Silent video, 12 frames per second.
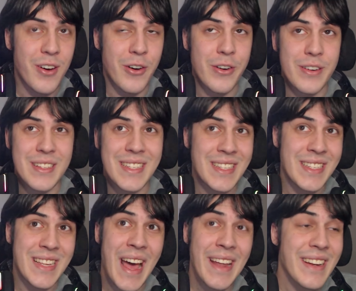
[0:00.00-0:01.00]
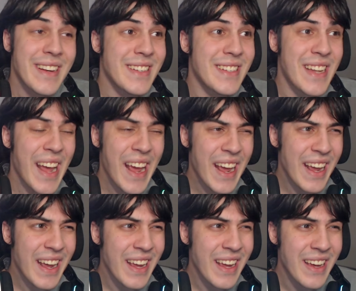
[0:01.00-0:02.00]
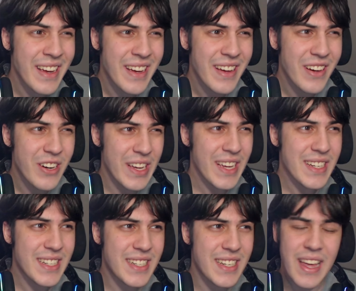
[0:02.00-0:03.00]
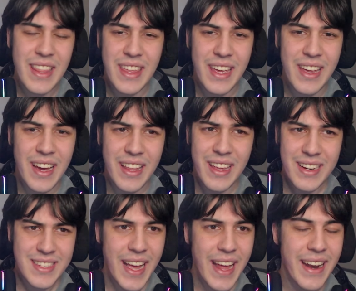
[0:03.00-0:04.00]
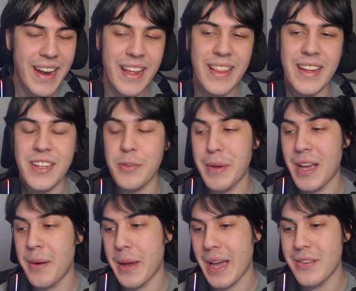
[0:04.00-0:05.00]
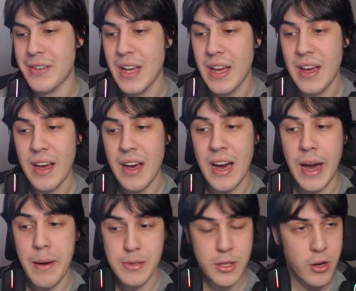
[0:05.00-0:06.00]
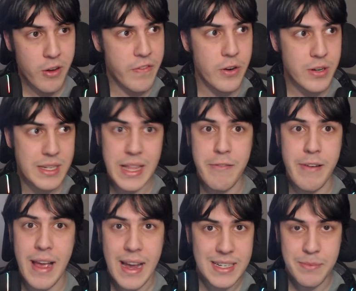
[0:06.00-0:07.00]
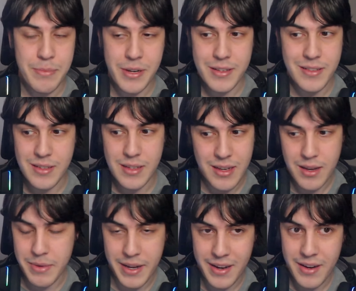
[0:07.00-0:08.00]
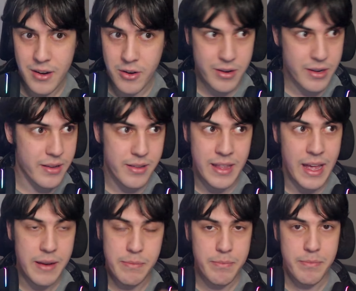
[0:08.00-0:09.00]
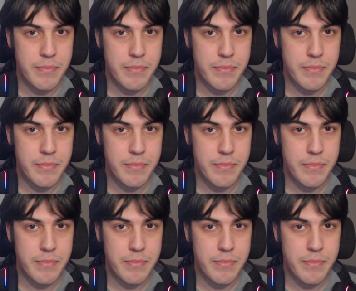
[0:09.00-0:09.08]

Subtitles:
on Saturday. I think it's Saturday that it should be coming out. So look forward to that reaction because, I mean, look, that